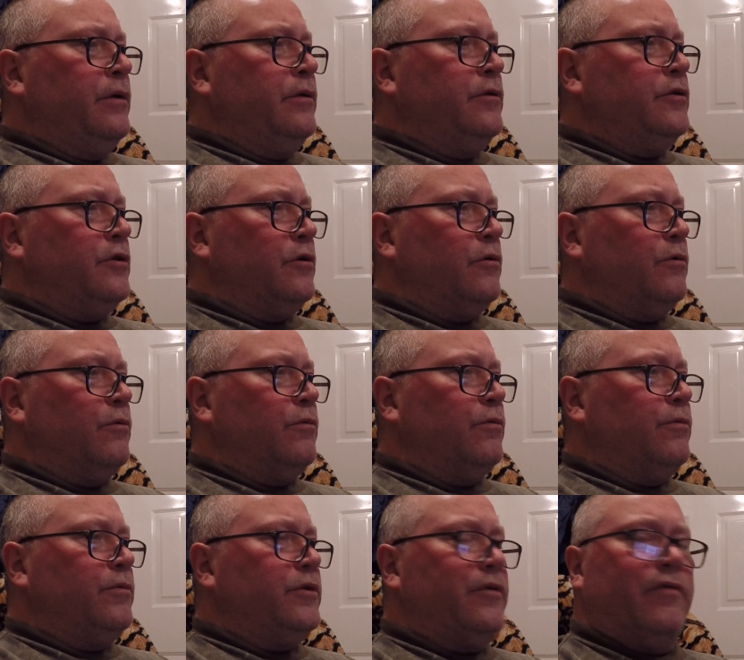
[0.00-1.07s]
So,
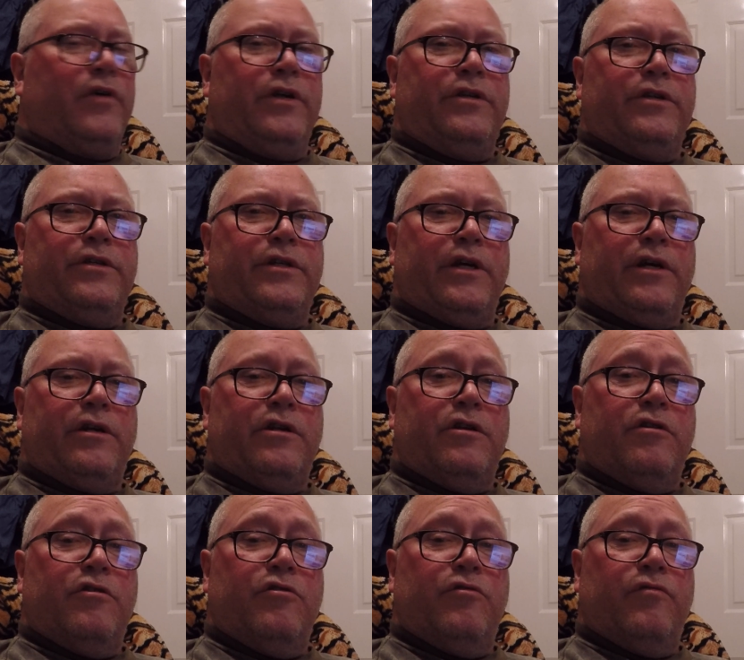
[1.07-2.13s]
suffice to say, I didn't
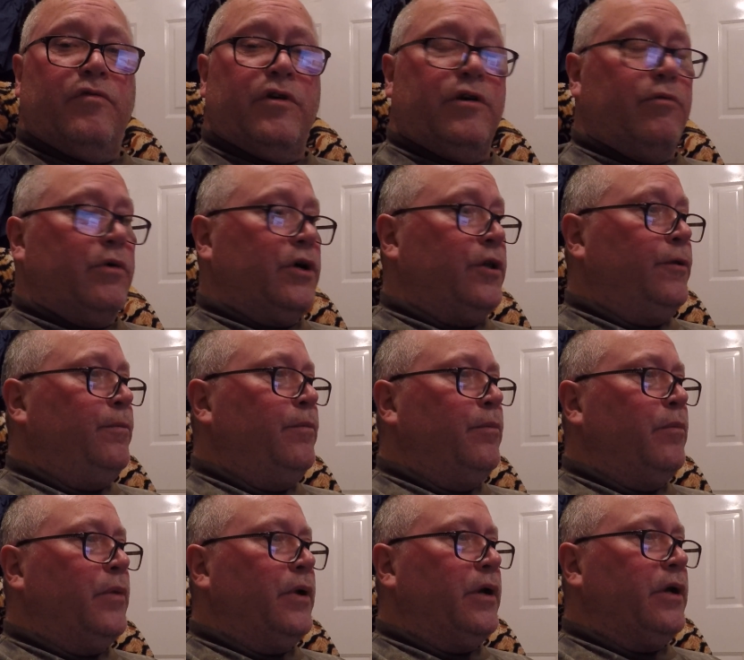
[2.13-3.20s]
do very well,
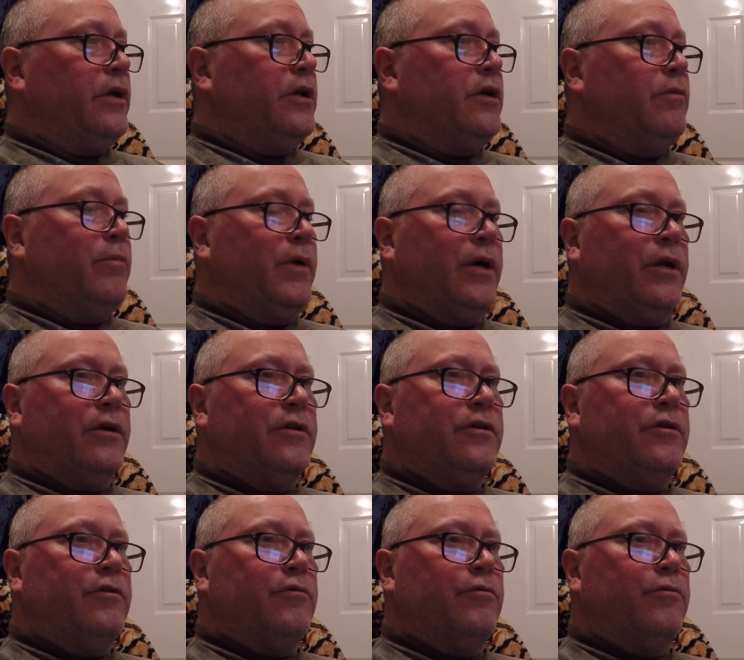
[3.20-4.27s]
but I did manage
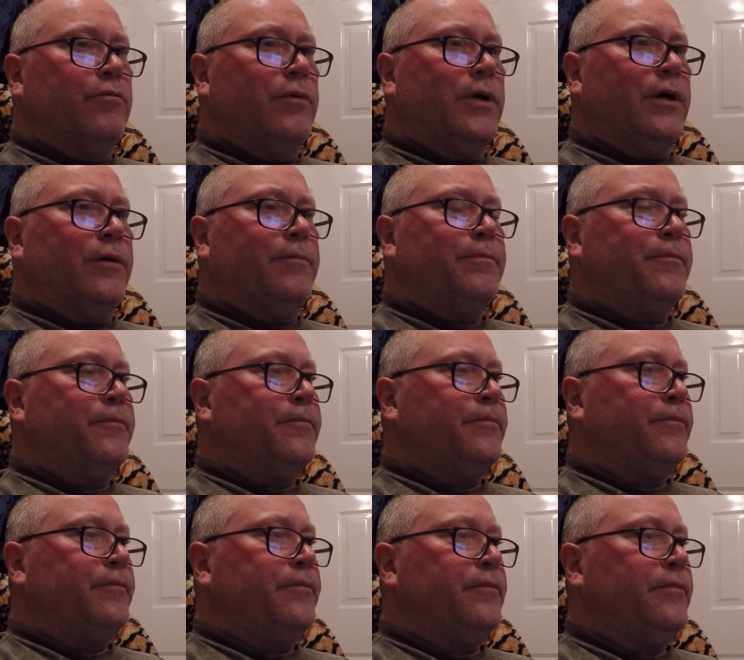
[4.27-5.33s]
to
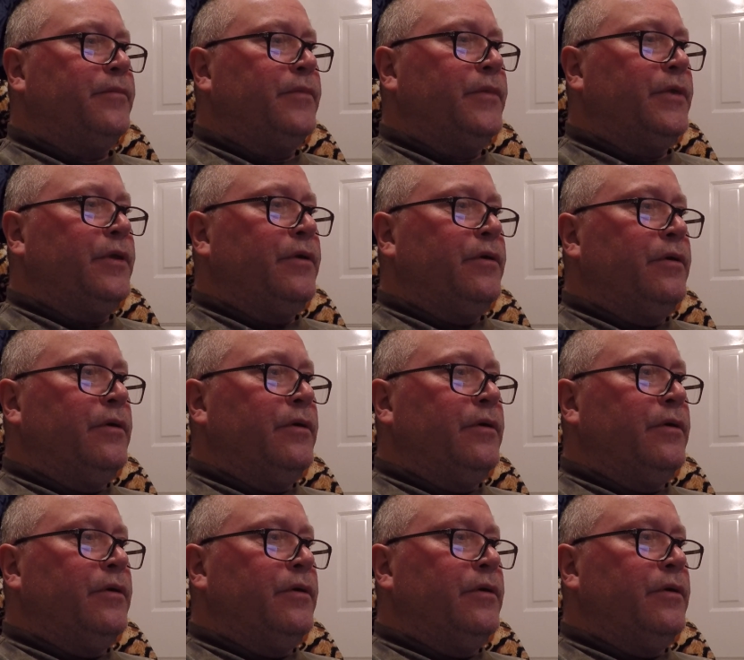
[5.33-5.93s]
uh,